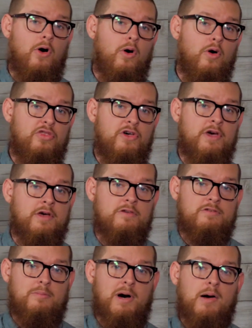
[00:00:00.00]
all
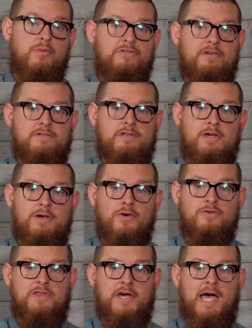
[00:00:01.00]
things the bible says that he
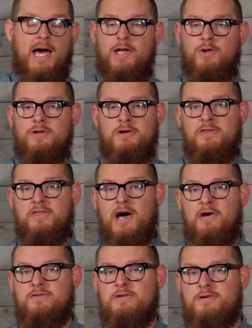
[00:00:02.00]
owns the cattle on a
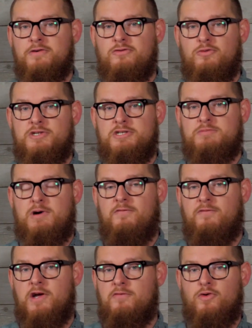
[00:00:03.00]
thousand hills which is my
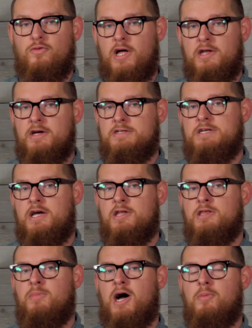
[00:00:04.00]
favorite redneck saying
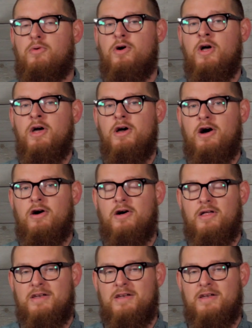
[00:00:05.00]
in the bible uh,